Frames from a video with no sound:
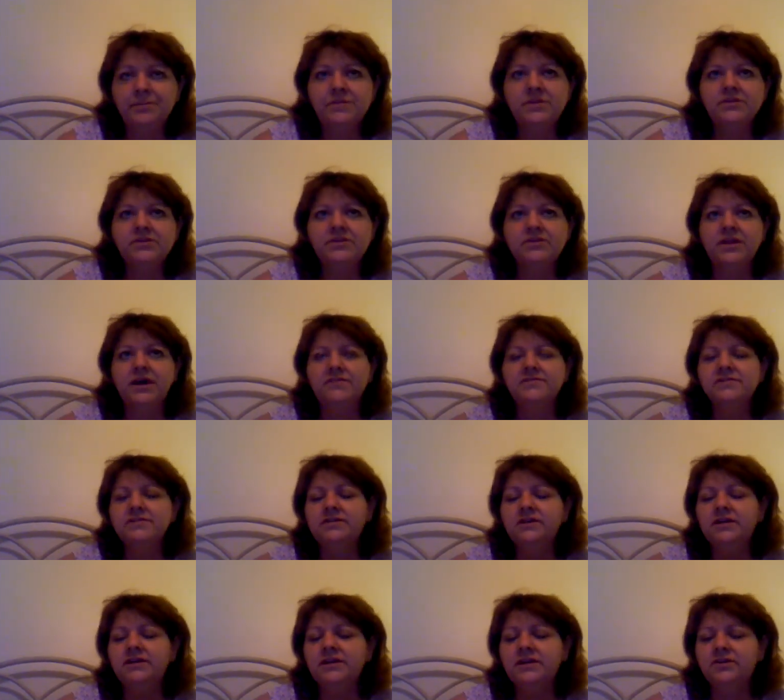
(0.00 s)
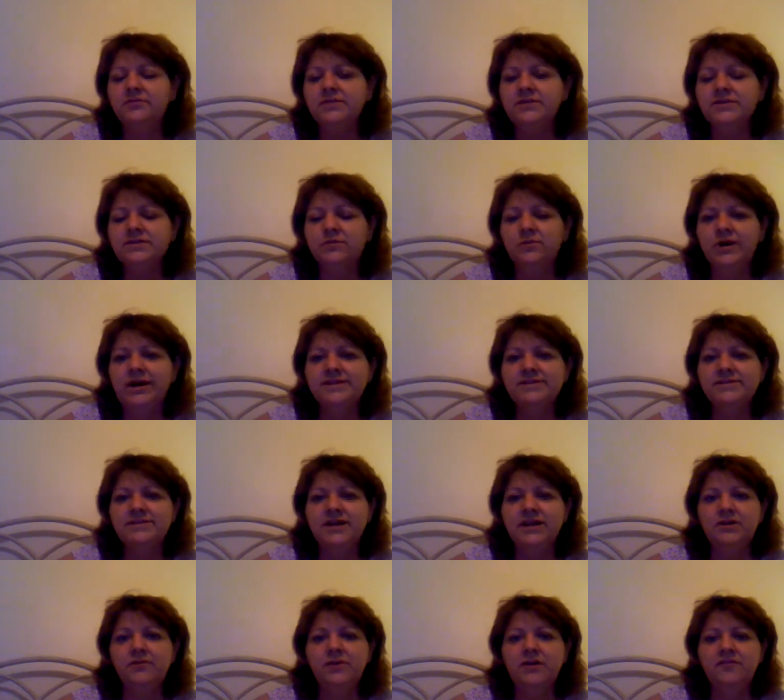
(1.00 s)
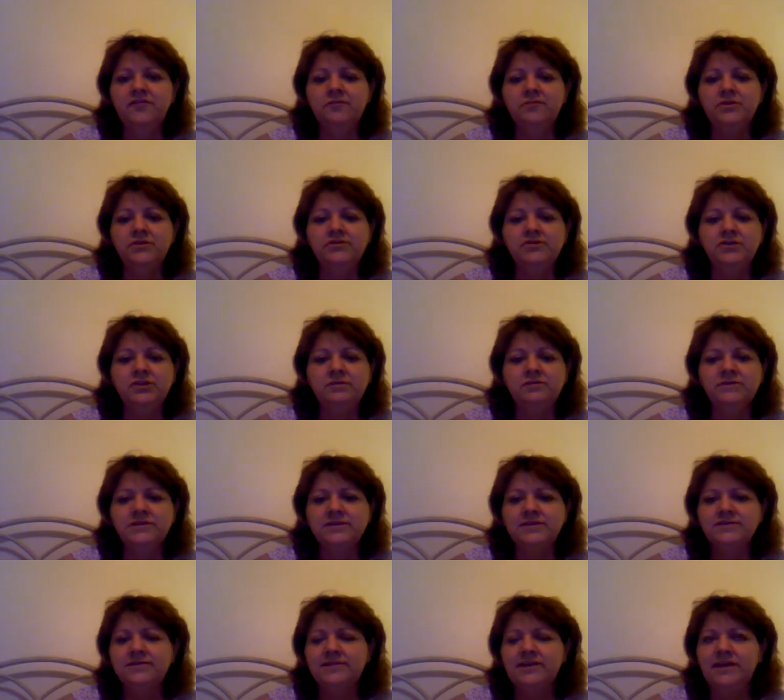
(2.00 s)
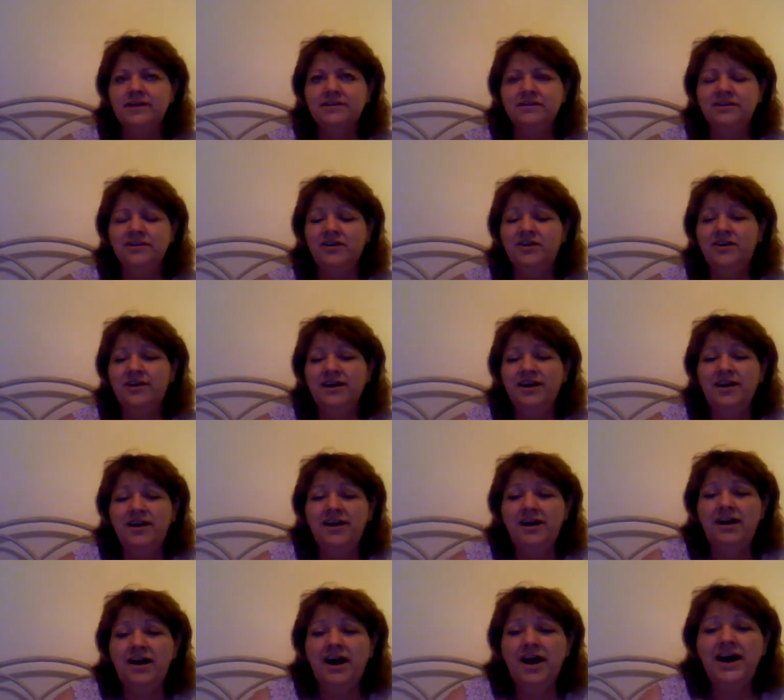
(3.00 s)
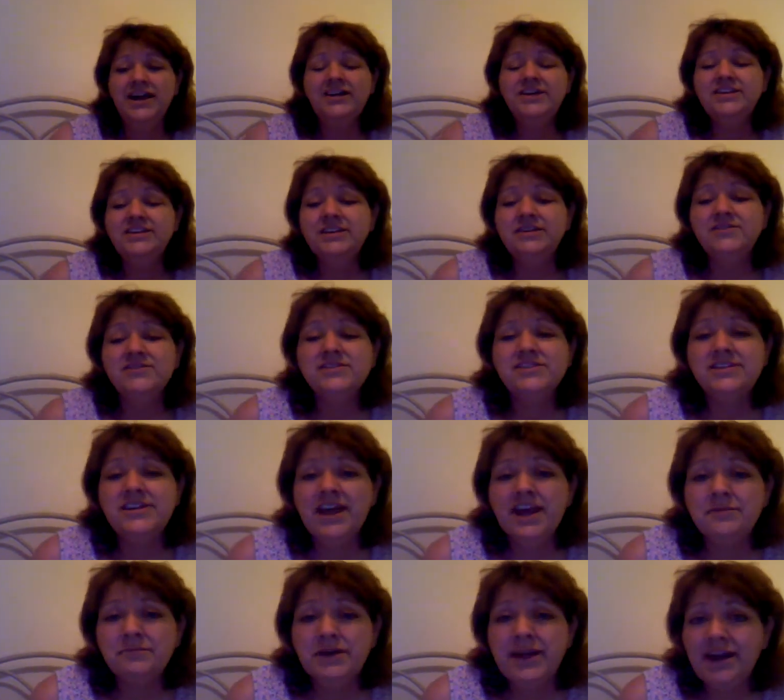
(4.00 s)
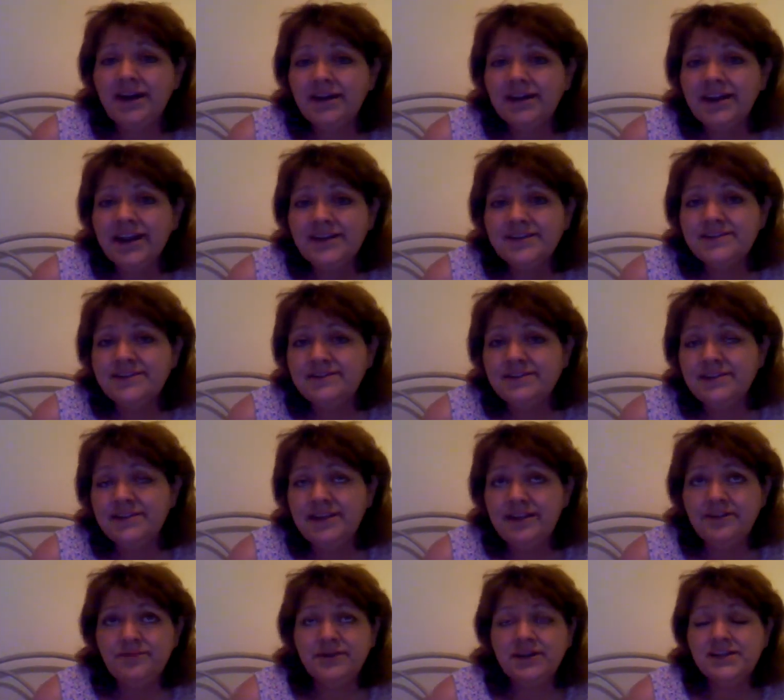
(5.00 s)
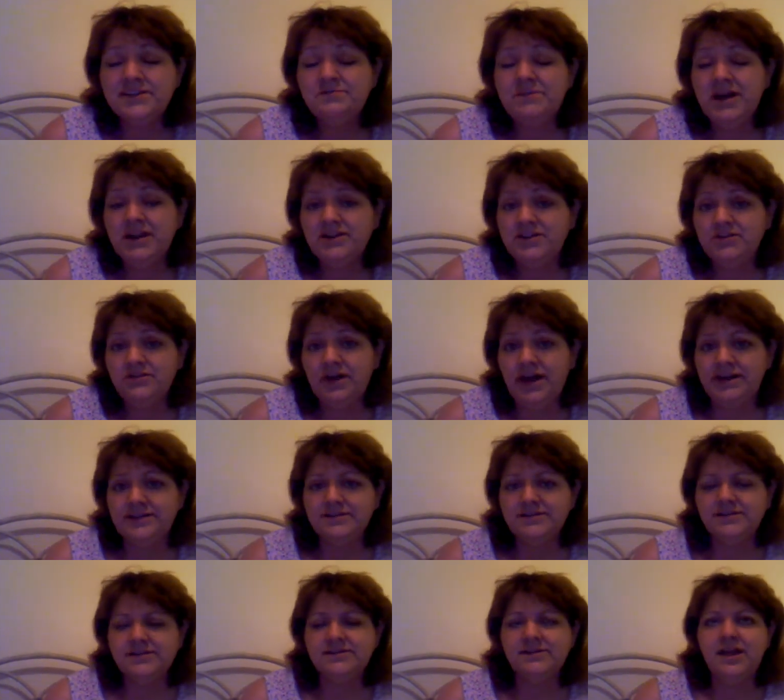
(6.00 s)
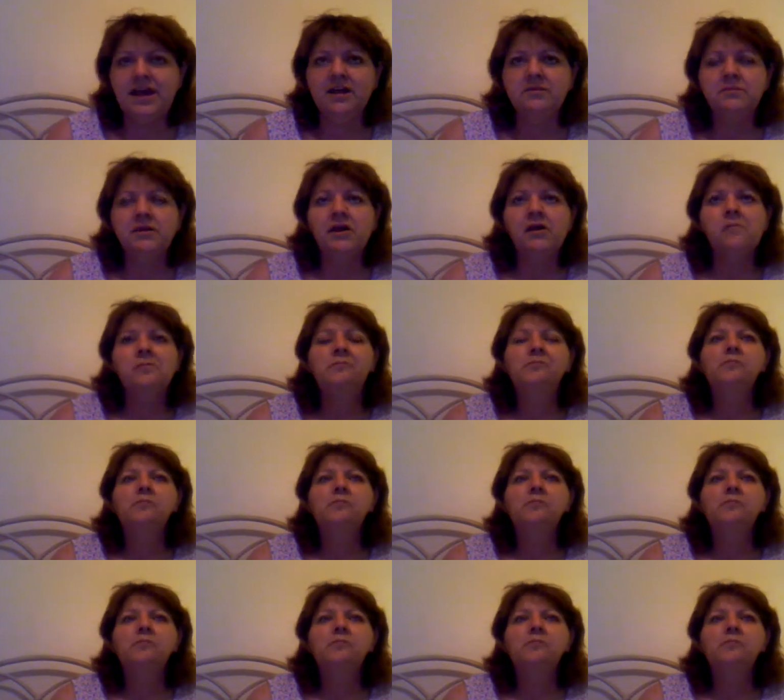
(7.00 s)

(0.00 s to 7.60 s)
so that was another reason why I stayed away from YouTube. Is because you know, I couldn't even stand me. How could I expect you guys to stand me?